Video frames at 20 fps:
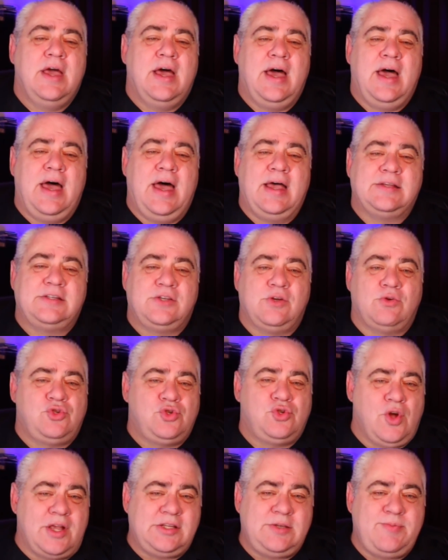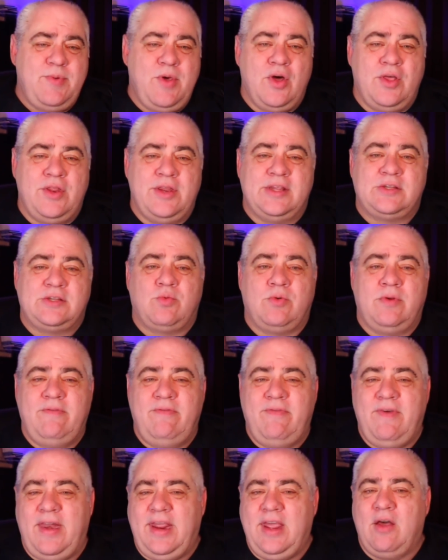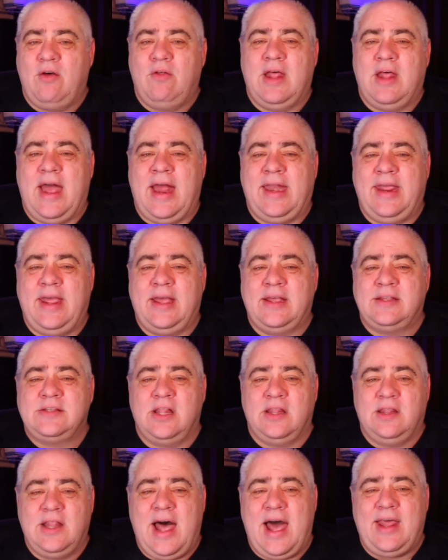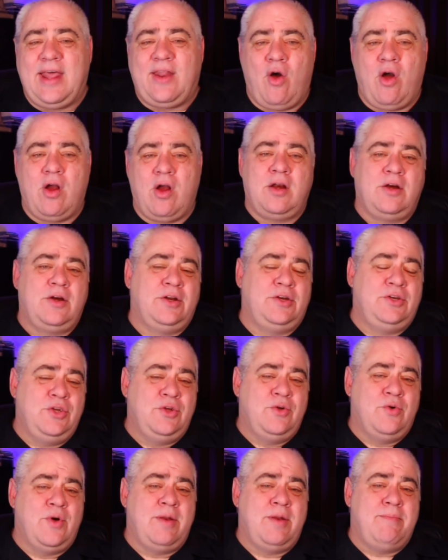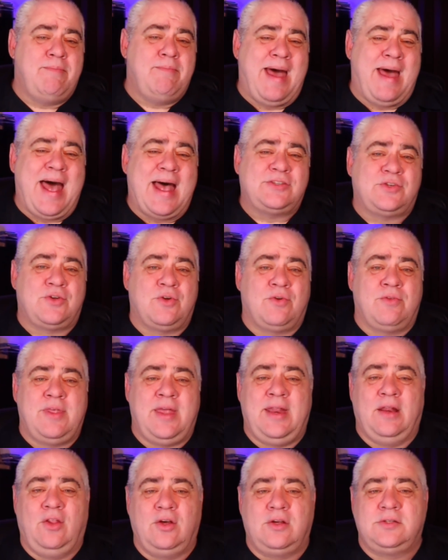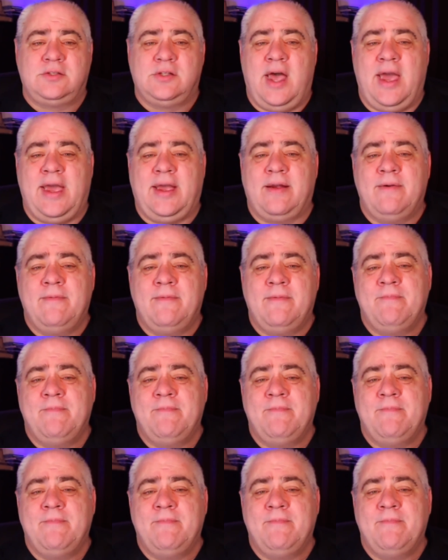Uh, so trust me on this one, video lighting is a lot harder to do and master than it looks like.